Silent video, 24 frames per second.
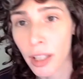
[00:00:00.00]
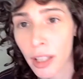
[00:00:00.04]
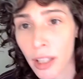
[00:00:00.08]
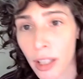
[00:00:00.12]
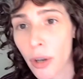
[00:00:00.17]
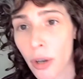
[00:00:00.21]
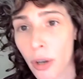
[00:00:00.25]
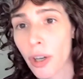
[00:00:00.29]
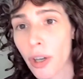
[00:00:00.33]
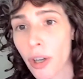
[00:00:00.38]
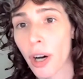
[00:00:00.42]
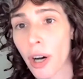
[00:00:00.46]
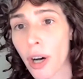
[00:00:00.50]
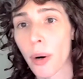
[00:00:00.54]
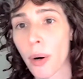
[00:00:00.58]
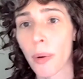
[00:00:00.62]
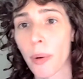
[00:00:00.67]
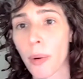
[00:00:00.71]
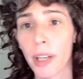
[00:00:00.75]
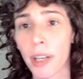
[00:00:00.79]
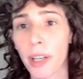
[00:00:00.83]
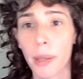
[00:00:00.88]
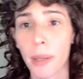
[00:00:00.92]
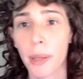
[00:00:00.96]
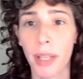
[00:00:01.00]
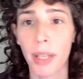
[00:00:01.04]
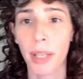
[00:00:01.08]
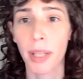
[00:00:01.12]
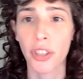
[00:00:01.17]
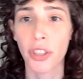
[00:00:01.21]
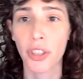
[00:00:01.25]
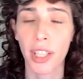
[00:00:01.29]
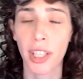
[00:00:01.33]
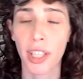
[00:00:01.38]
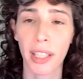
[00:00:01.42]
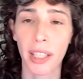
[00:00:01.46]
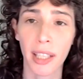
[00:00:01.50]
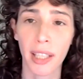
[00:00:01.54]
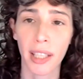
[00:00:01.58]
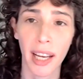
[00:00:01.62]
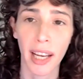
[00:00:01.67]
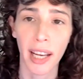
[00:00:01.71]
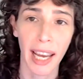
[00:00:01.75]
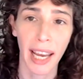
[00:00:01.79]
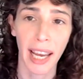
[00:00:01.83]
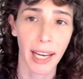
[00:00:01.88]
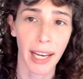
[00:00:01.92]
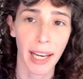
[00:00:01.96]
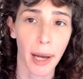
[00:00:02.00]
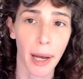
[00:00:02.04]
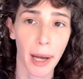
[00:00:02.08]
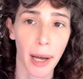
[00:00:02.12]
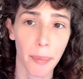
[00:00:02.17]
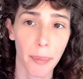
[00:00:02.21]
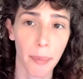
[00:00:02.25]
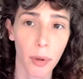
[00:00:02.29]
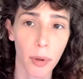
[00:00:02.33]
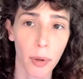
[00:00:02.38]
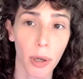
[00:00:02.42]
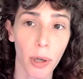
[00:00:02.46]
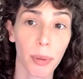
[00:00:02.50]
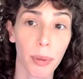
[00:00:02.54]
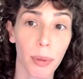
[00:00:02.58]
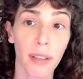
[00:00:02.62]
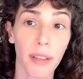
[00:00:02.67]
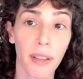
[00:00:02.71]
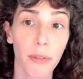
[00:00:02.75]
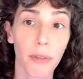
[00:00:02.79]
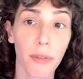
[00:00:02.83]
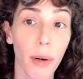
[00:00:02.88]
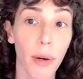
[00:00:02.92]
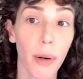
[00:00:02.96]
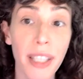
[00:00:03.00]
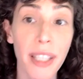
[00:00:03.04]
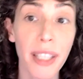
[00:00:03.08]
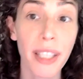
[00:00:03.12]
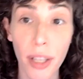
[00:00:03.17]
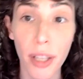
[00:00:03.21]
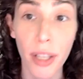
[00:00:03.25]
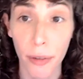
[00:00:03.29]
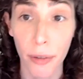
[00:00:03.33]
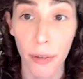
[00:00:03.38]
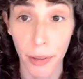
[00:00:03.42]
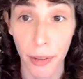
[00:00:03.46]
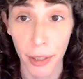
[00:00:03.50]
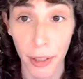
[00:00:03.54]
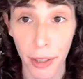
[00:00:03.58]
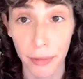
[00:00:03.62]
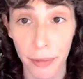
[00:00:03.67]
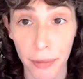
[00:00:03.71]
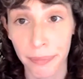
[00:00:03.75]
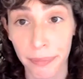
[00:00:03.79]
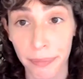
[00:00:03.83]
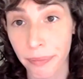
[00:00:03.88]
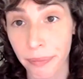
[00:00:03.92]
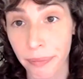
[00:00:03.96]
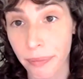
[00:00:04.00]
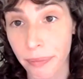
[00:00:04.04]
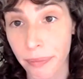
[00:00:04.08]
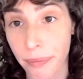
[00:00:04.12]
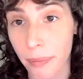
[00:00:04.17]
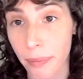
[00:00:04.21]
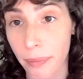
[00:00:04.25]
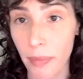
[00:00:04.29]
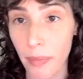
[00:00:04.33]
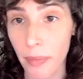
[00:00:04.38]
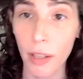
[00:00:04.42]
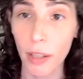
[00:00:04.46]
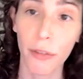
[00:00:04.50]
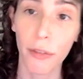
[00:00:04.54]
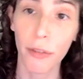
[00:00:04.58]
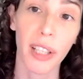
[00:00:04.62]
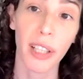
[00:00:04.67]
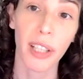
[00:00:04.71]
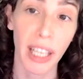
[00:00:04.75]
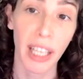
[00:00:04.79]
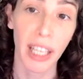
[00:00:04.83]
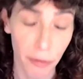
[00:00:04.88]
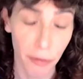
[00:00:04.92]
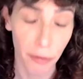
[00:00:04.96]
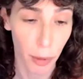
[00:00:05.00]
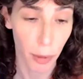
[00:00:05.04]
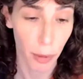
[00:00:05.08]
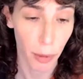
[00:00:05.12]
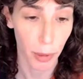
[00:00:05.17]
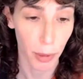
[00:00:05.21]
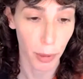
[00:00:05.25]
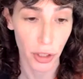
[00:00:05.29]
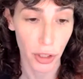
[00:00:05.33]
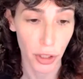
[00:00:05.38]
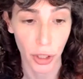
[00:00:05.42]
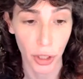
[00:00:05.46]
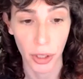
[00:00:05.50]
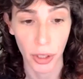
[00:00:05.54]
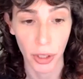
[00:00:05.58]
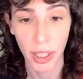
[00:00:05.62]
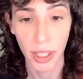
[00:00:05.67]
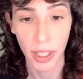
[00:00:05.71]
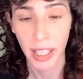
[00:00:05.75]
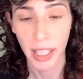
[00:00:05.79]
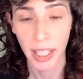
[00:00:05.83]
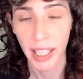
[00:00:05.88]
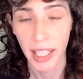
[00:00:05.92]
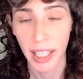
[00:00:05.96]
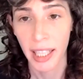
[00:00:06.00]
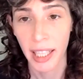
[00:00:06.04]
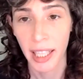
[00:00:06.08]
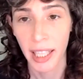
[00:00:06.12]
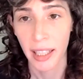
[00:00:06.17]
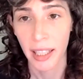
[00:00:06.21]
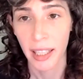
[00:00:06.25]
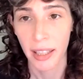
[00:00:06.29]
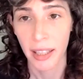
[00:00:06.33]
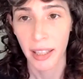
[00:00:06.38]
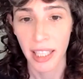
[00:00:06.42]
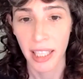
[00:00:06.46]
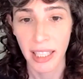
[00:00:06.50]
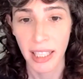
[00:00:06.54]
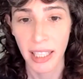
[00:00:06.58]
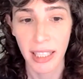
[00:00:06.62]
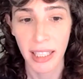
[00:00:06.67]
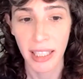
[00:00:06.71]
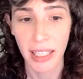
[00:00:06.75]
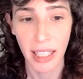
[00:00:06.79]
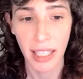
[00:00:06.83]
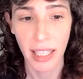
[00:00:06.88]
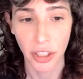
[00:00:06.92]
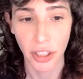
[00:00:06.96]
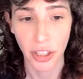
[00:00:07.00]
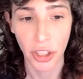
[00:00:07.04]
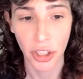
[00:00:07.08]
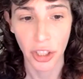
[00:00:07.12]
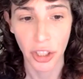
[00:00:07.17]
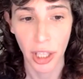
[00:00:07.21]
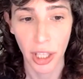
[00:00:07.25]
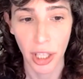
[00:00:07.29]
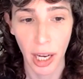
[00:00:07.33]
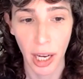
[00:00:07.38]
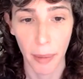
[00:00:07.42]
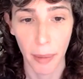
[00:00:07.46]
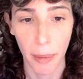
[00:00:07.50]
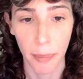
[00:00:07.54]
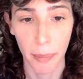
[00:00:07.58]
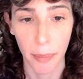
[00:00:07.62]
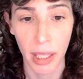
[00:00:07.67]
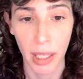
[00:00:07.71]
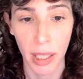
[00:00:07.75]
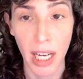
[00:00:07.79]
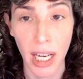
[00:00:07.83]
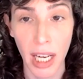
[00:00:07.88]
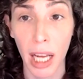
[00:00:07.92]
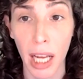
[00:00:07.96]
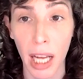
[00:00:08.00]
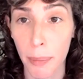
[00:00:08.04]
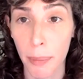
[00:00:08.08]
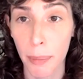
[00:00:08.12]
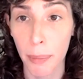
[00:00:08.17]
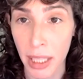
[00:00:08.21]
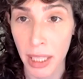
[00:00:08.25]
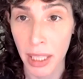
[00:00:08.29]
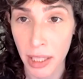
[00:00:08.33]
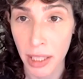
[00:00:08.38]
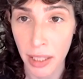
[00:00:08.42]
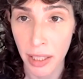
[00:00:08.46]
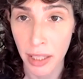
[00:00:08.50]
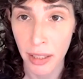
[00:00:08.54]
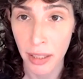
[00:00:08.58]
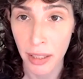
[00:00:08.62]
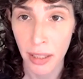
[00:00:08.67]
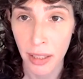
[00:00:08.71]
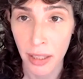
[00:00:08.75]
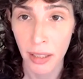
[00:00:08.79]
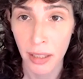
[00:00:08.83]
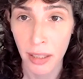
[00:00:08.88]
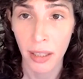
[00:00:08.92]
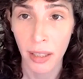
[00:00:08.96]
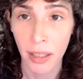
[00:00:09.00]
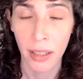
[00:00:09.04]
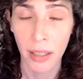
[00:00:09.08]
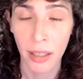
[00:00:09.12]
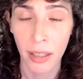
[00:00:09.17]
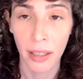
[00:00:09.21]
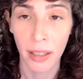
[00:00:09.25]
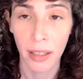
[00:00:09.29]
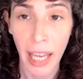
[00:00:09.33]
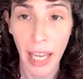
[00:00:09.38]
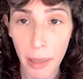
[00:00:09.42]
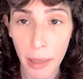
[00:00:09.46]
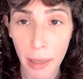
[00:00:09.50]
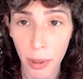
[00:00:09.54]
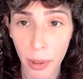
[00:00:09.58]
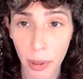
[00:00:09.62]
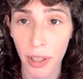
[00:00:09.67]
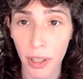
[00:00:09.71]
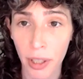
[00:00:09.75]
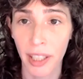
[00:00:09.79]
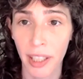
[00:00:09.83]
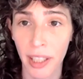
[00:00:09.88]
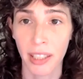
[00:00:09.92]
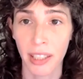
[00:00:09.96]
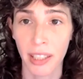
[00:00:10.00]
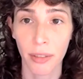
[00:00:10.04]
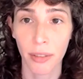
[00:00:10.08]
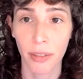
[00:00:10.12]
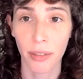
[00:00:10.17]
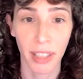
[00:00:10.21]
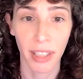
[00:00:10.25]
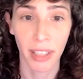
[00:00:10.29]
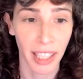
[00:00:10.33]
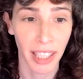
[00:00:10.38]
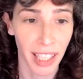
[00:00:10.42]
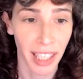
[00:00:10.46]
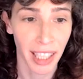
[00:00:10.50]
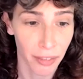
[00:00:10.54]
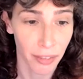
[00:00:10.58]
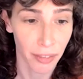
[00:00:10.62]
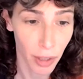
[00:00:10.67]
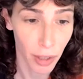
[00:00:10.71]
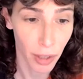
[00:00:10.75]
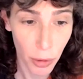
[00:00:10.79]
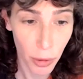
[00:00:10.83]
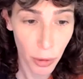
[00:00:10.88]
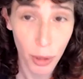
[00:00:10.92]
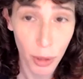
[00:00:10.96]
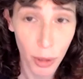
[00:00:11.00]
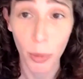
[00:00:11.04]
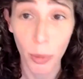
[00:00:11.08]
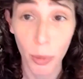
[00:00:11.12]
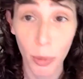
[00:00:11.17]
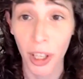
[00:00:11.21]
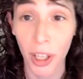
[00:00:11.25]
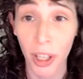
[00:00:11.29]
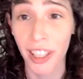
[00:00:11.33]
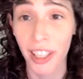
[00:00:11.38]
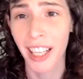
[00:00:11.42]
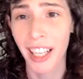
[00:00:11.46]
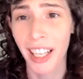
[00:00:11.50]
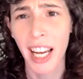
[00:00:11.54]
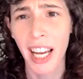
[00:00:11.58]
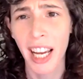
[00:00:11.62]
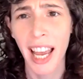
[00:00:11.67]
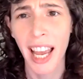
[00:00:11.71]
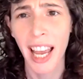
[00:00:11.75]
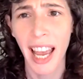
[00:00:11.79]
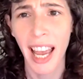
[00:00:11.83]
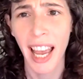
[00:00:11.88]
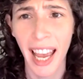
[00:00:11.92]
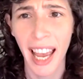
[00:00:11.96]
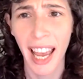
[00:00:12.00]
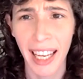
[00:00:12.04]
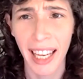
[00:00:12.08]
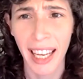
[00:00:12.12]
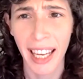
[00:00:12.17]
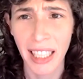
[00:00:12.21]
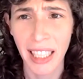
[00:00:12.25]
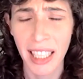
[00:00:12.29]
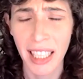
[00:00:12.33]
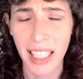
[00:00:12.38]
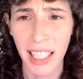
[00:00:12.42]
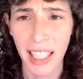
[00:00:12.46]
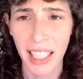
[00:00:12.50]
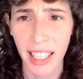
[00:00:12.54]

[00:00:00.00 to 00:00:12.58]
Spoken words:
logo or commission a corporate over for an infomercial. This is such anonymous labor. It's really kind of ghost work, and